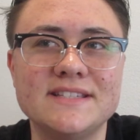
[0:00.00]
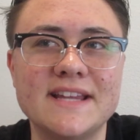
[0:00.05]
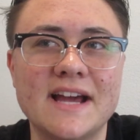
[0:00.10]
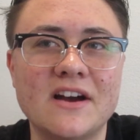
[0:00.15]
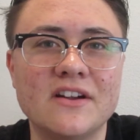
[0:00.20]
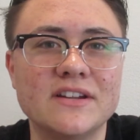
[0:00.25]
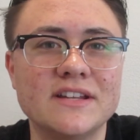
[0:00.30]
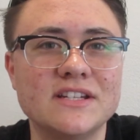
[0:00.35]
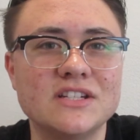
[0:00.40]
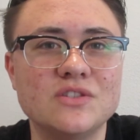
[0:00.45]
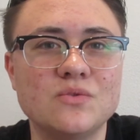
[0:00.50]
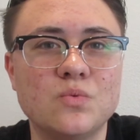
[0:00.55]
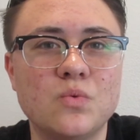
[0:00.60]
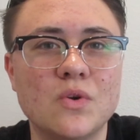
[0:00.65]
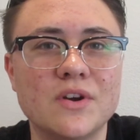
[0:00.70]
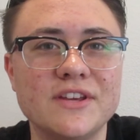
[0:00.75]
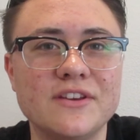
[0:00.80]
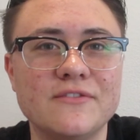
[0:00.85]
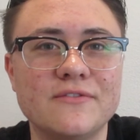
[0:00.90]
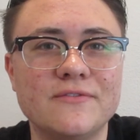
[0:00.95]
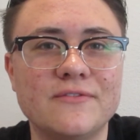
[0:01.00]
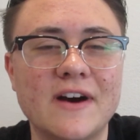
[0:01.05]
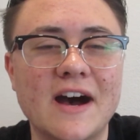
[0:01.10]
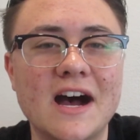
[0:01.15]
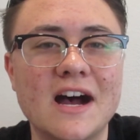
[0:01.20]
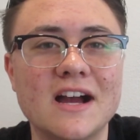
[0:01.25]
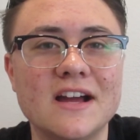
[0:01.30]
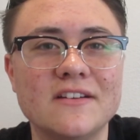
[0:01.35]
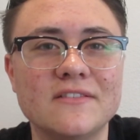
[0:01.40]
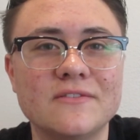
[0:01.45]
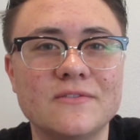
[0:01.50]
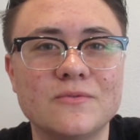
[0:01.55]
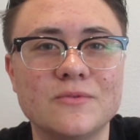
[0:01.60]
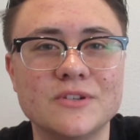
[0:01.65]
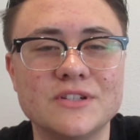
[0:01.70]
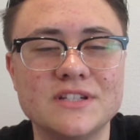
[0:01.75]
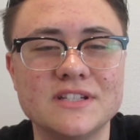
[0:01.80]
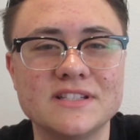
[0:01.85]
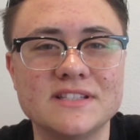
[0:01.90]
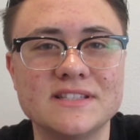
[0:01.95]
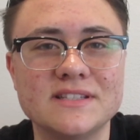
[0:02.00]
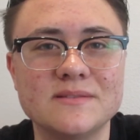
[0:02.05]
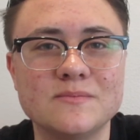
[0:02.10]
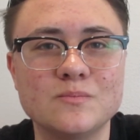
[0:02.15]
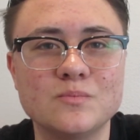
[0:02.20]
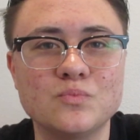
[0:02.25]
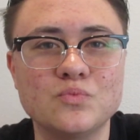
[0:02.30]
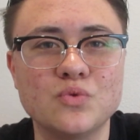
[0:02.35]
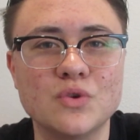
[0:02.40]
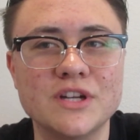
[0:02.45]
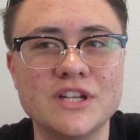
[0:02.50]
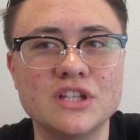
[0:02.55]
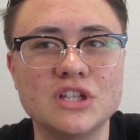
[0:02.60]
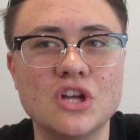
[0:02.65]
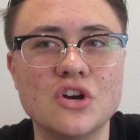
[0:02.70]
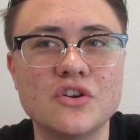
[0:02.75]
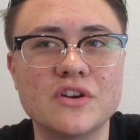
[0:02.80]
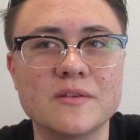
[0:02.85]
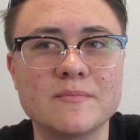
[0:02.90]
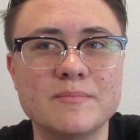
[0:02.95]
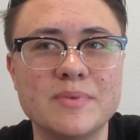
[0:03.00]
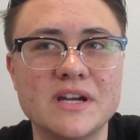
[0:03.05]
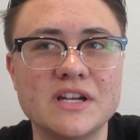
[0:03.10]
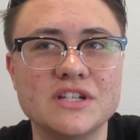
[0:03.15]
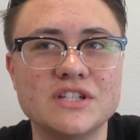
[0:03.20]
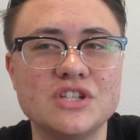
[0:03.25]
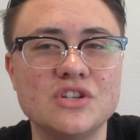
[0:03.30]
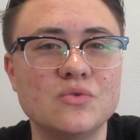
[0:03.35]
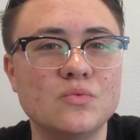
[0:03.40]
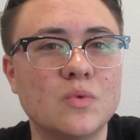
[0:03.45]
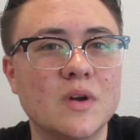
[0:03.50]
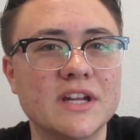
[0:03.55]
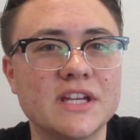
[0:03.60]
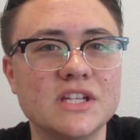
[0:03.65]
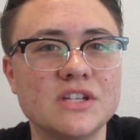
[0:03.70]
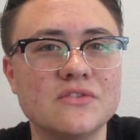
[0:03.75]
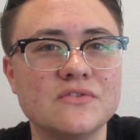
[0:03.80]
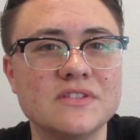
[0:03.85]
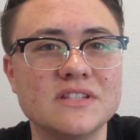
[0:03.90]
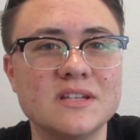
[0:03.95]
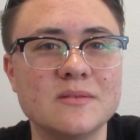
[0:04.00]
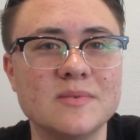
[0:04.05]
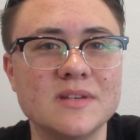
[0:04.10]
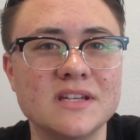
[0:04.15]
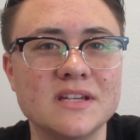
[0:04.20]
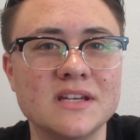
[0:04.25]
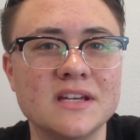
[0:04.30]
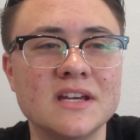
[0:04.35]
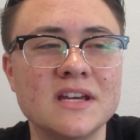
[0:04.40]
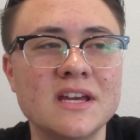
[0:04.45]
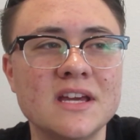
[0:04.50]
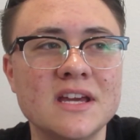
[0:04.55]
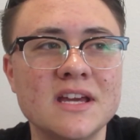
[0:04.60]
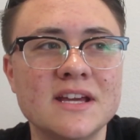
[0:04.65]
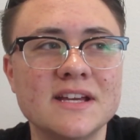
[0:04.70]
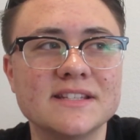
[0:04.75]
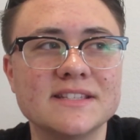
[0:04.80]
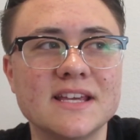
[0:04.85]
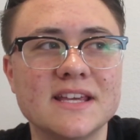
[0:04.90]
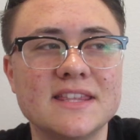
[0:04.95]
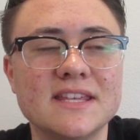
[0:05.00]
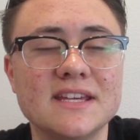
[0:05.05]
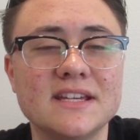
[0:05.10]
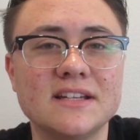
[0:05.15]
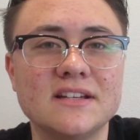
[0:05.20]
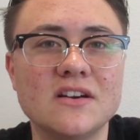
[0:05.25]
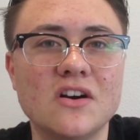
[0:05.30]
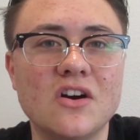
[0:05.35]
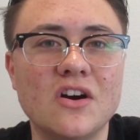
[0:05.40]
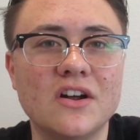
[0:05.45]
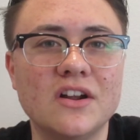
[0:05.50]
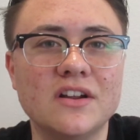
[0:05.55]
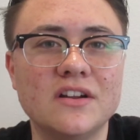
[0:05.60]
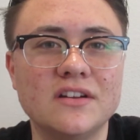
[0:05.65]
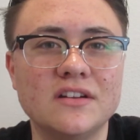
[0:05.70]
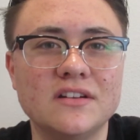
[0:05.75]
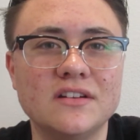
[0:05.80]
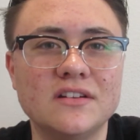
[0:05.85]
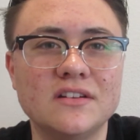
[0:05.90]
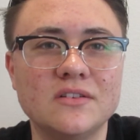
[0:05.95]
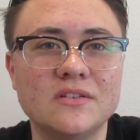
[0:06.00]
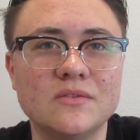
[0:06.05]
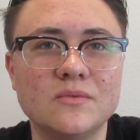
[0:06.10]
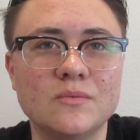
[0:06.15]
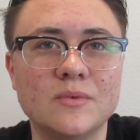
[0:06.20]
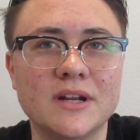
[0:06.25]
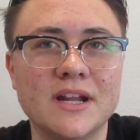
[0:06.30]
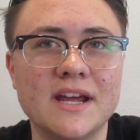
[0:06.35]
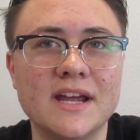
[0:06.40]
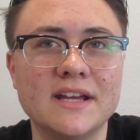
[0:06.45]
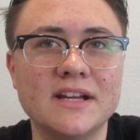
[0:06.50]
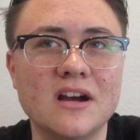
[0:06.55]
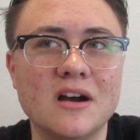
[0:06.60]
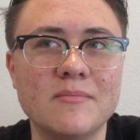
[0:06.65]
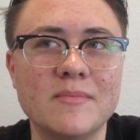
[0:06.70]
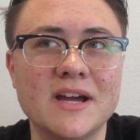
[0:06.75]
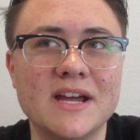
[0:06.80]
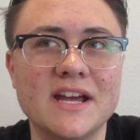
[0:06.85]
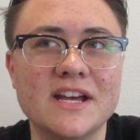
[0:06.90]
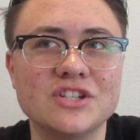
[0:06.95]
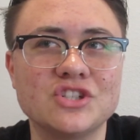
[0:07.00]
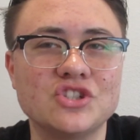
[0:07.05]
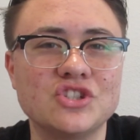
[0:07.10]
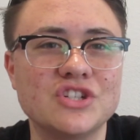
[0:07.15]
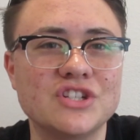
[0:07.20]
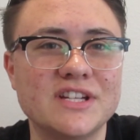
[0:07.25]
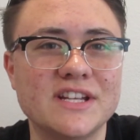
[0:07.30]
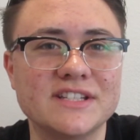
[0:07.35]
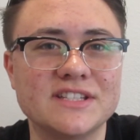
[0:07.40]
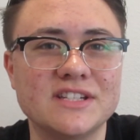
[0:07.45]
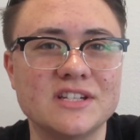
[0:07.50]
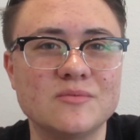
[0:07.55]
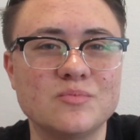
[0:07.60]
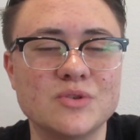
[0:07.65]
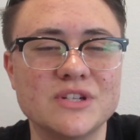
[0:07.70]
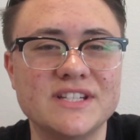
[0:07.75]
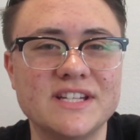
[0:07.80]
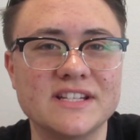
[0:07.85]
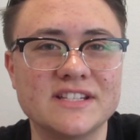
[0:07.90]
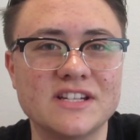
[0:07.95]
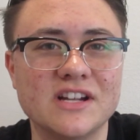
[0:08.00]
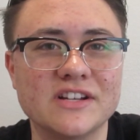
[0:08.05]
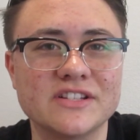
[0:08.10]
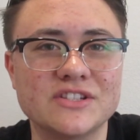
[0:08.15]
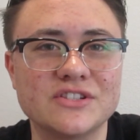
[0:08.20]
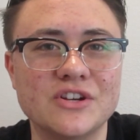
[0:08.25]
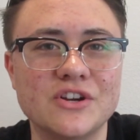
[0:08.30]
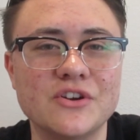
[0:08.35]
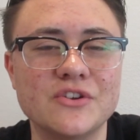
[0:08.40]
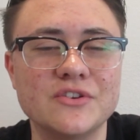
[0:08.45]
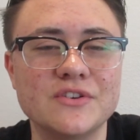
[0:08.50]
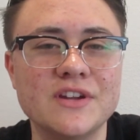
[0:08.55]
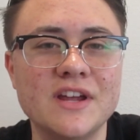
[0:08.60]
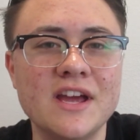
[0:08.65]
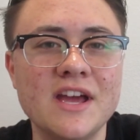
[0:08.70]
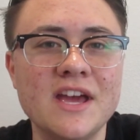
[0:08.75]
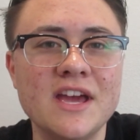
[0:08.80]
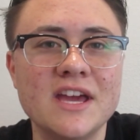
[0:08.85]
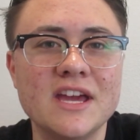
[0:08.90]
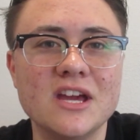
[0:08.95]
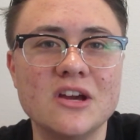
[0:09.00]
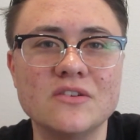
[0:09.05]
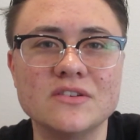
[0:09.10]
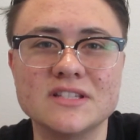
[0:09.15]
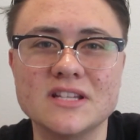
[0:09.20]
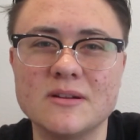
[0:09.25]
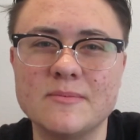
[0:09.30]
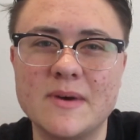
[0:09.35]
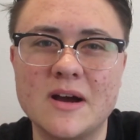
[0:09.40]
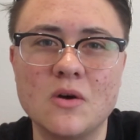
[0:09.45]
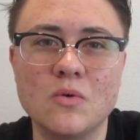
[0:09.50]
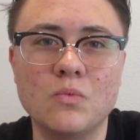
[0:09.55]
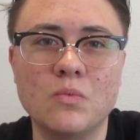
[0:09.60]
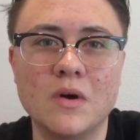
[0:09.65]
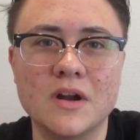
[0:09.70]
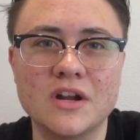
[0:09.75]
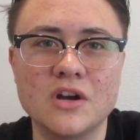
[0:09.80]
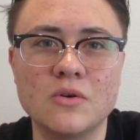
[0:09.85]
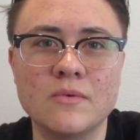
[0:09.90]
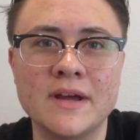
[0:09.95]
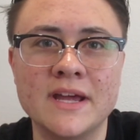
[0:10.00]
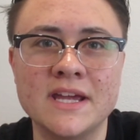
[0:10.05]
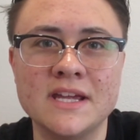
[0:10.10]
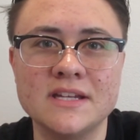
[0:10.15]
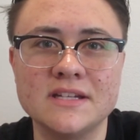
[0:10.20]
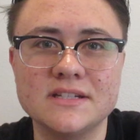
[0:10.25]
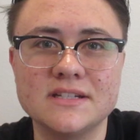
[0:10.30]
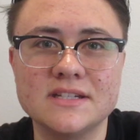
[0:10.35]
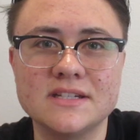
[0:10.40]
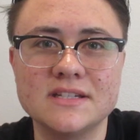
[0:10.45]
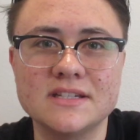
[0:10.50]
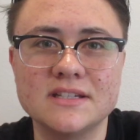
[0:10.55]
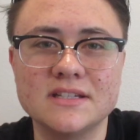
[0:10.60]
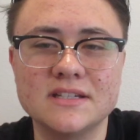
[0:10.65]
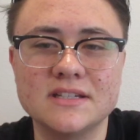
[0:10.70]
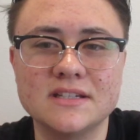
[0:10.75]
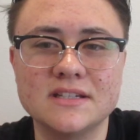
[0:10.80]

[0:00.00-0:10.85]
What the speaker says: down at 25, which is pretty low compared to what it used to be. So I think when I got my estrogen tested pre-testosterone, it was at about 108.